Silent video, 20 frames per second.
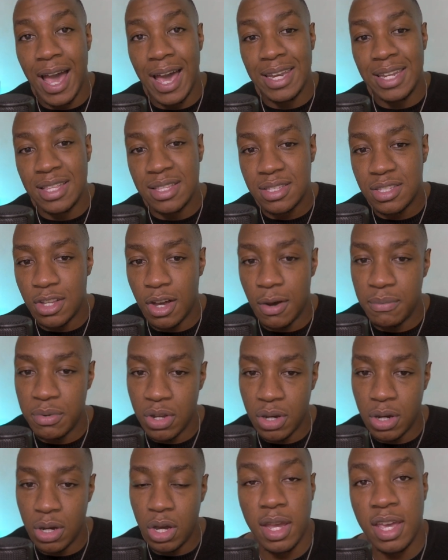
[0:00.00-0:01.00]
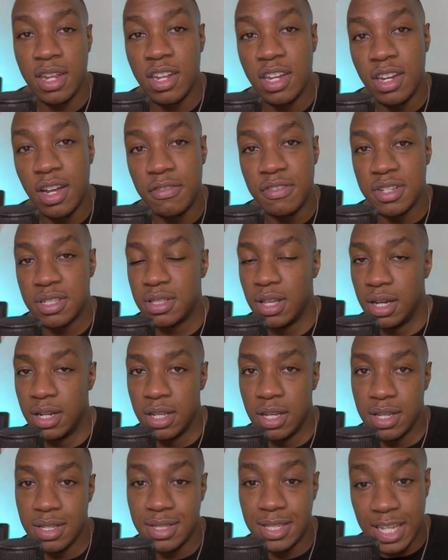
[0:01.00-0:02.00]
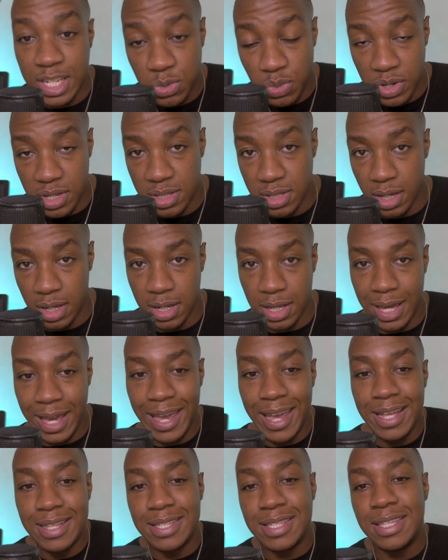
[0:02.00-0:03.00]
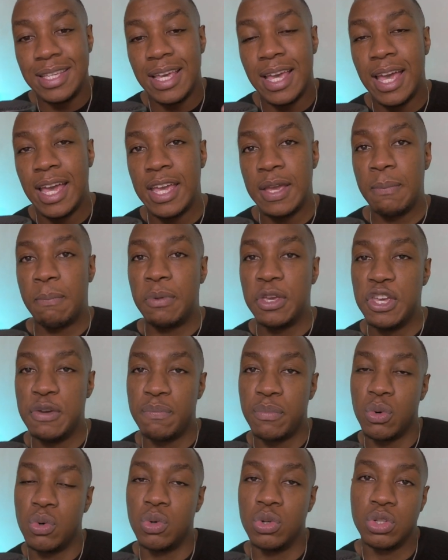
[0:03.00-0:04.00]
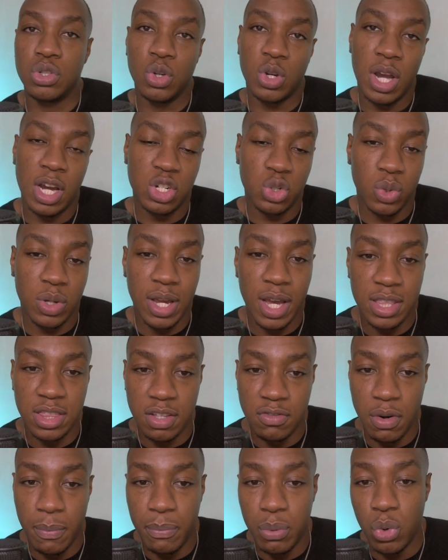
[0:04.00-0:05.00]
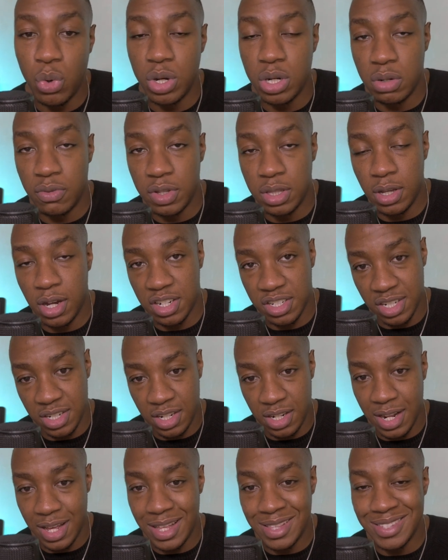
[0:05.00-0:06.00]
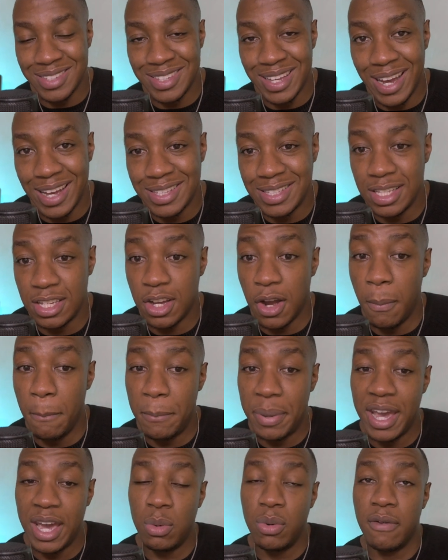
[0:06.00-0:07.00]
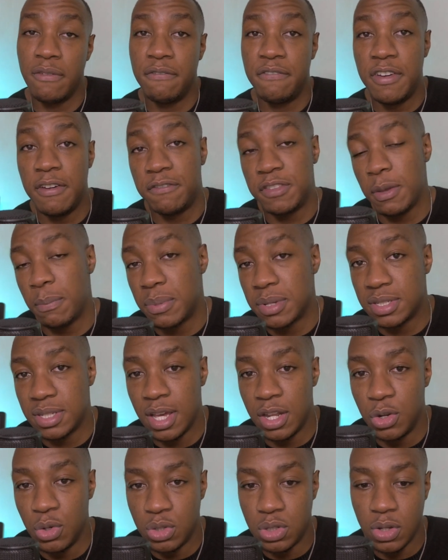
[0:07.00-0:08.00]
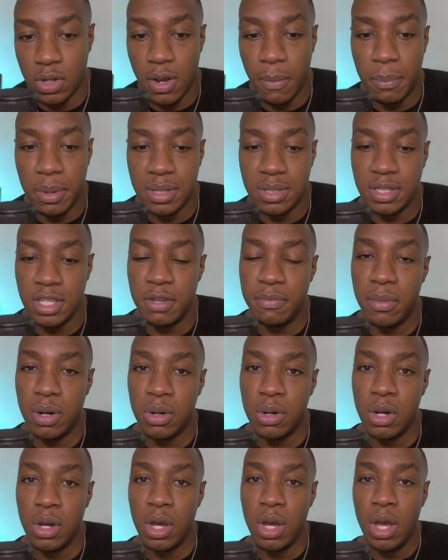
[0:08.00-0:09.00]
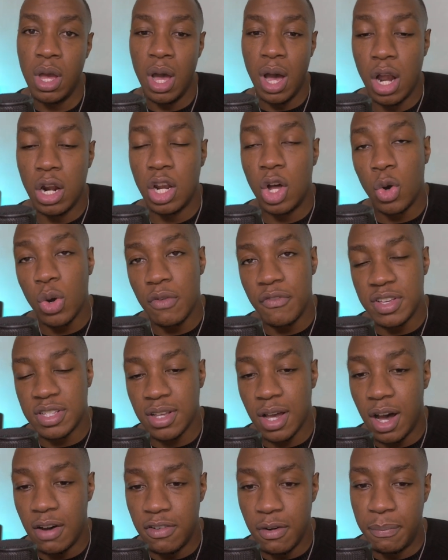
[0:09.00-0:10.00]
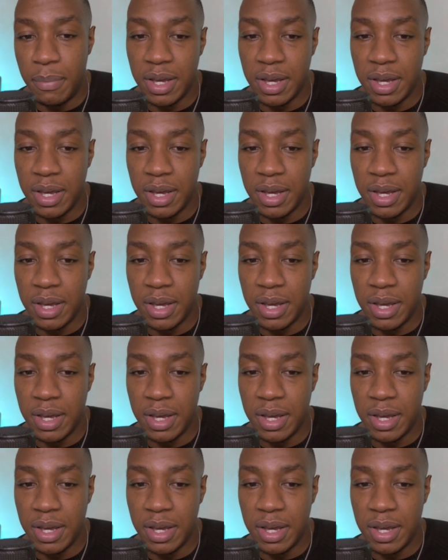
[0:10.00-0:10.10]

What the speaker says: and insomnia. In another study, a 6-week study, 88 people who took ashwagandha reported a reduction in anxiety compared with 50% who took a placebo. Along with this other